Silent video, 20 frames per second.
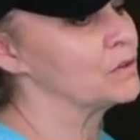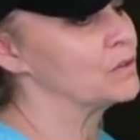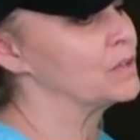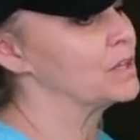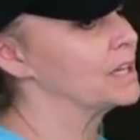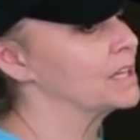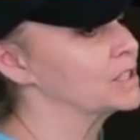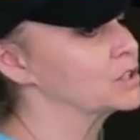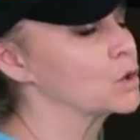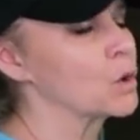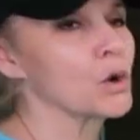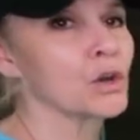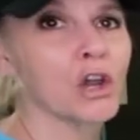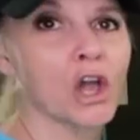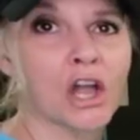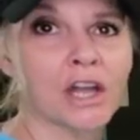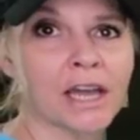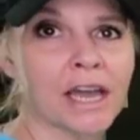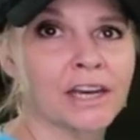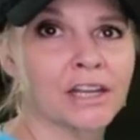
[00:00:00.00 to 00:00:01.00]
you think it's going
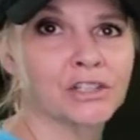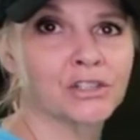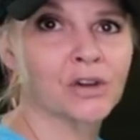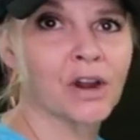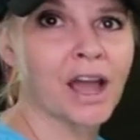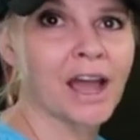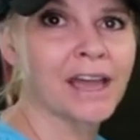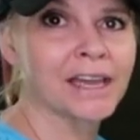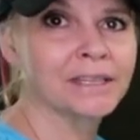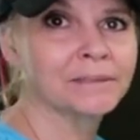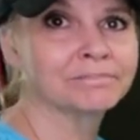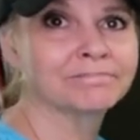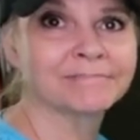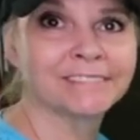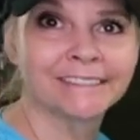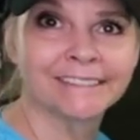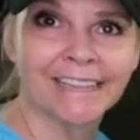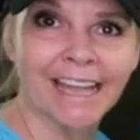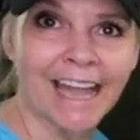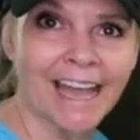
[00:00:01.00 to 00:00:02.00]
on kind of dry,
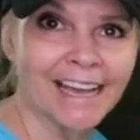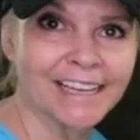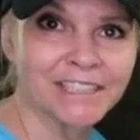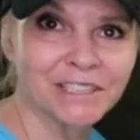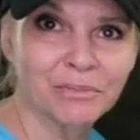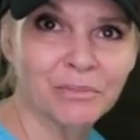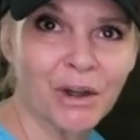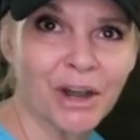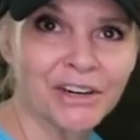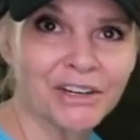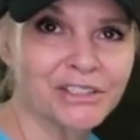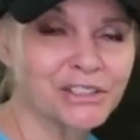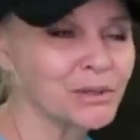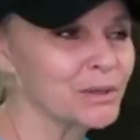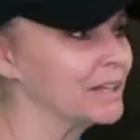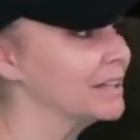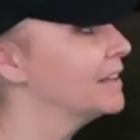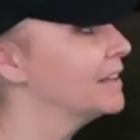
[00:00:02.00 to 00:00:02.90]
add some water to